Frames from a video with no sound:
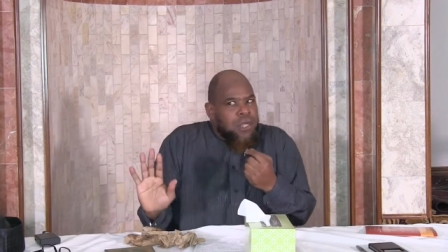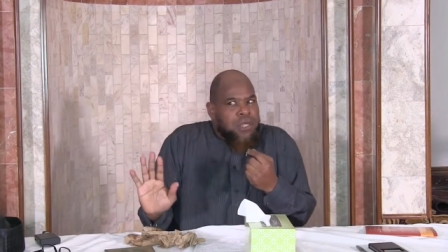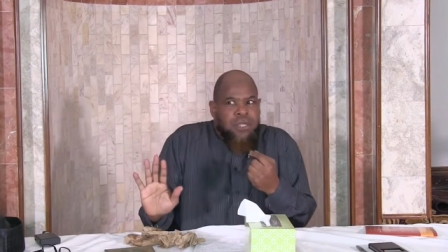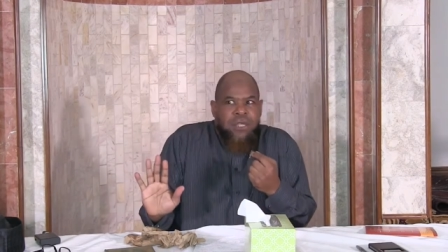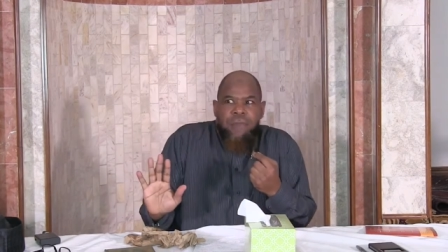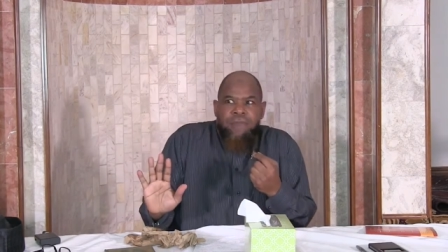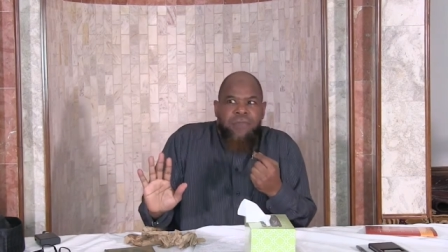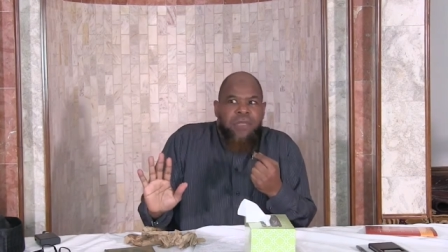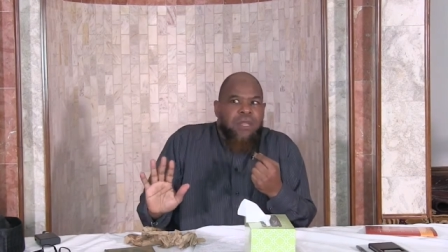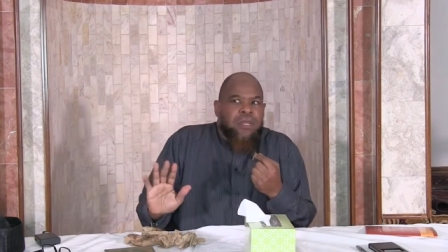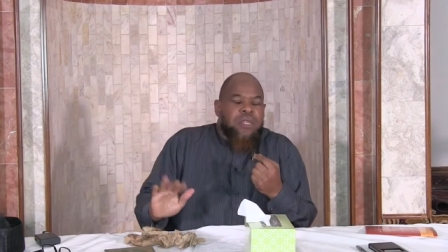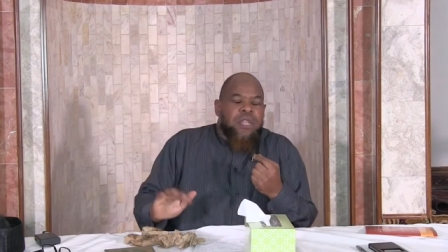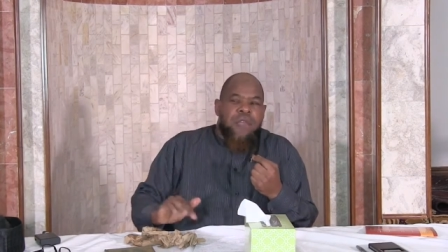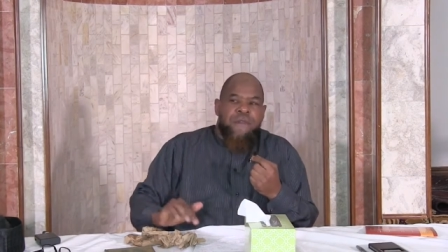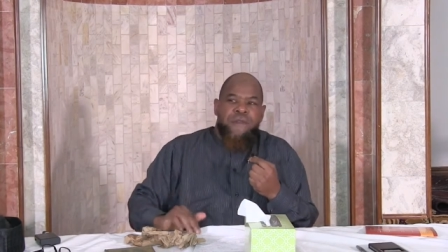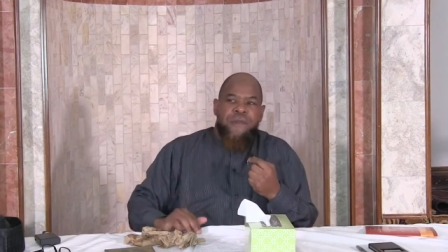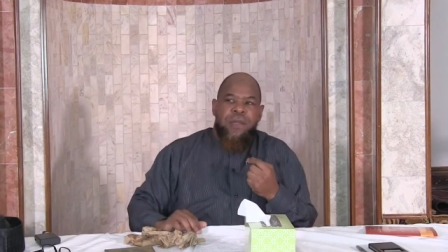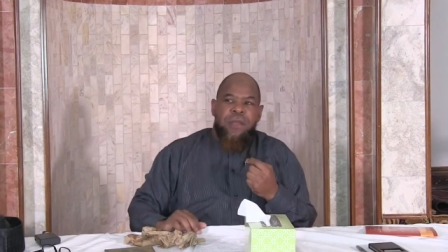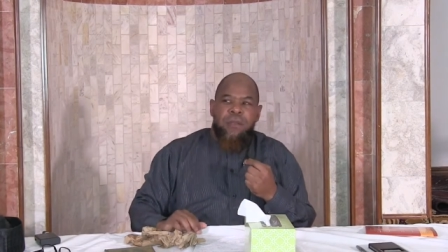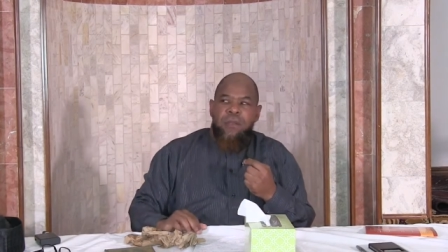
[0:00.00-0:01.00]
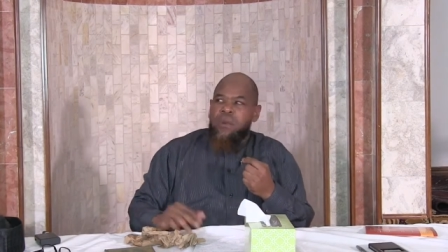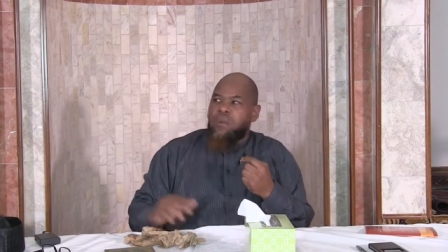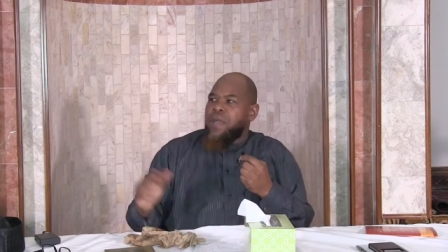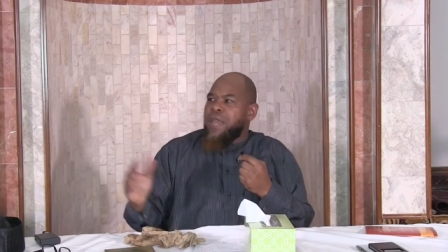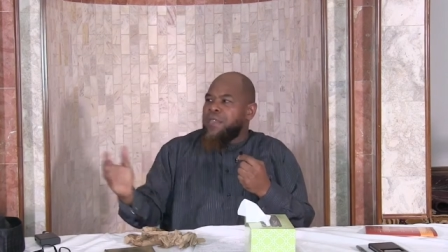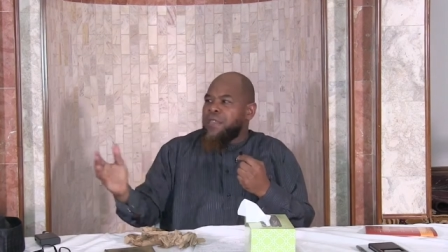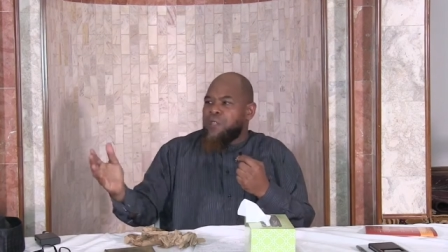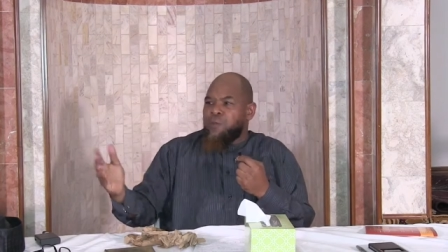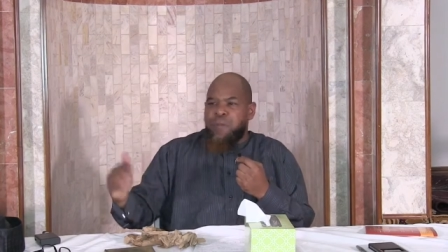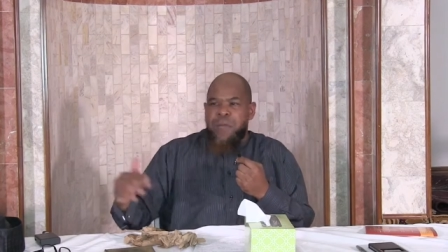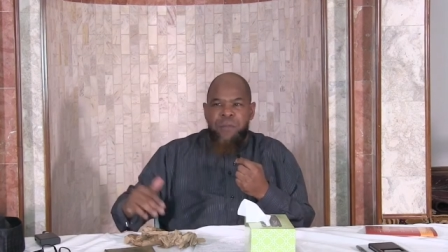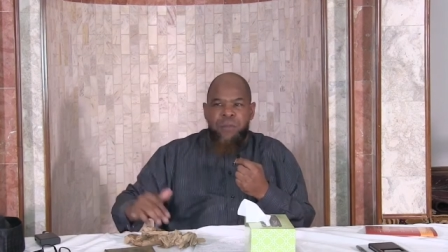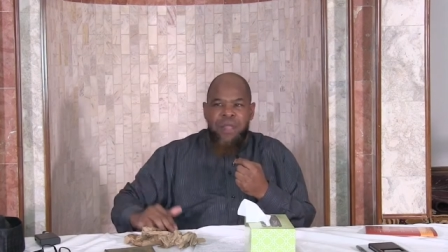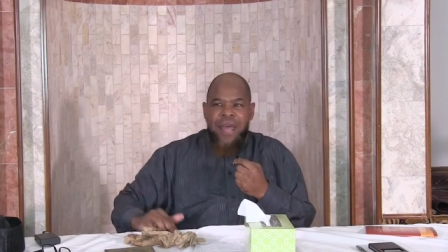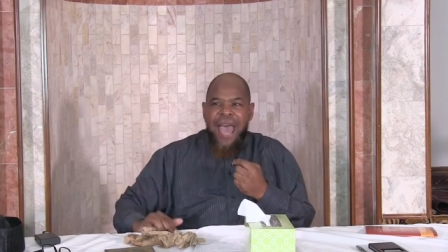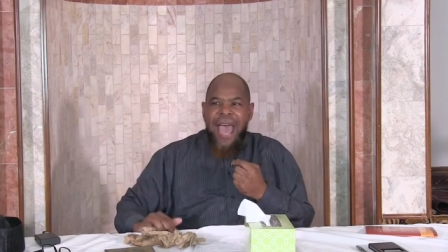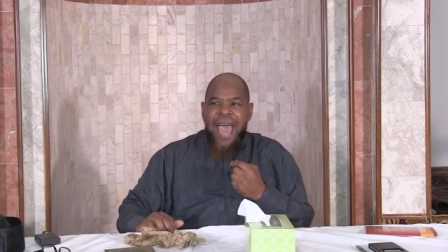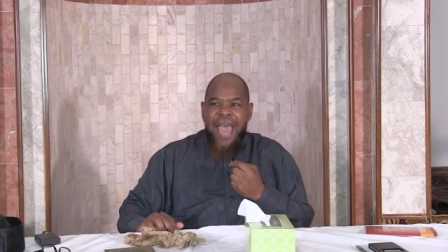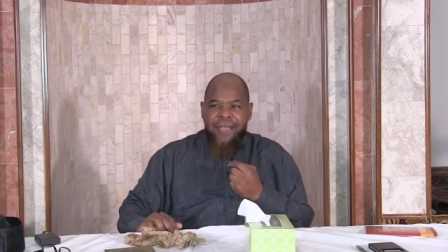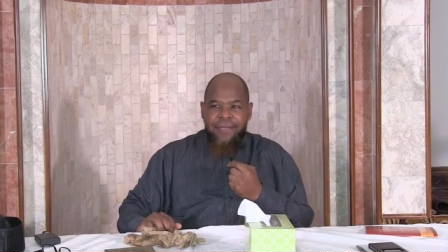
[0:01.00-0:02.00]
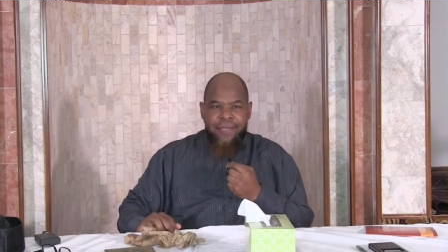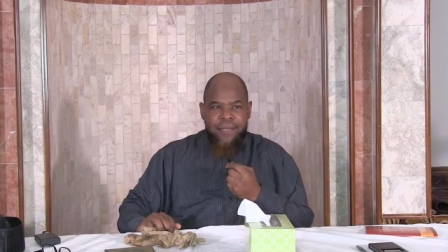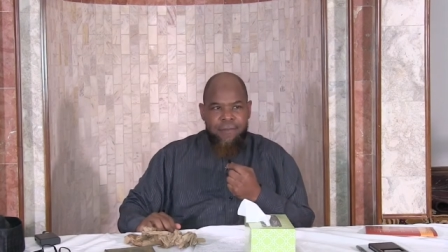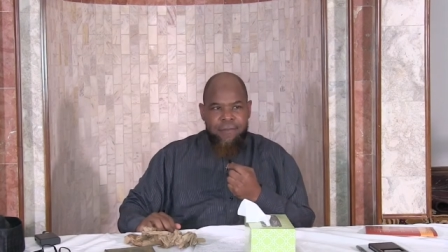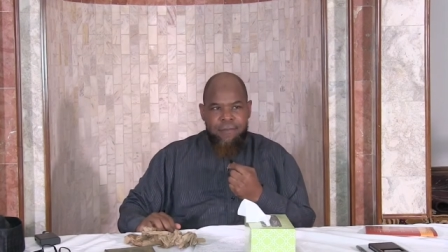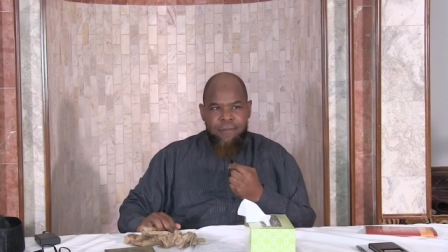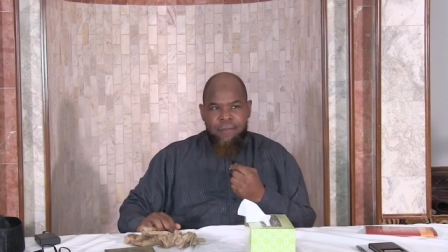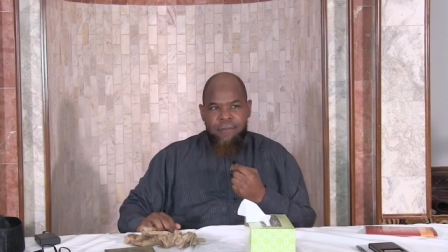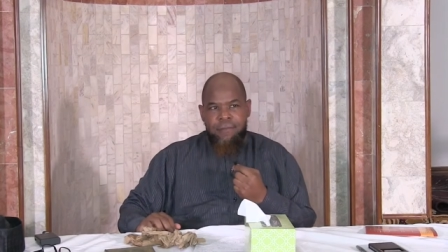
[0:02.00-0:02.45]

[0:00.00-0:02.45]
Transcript: is something different, the way these people are acting.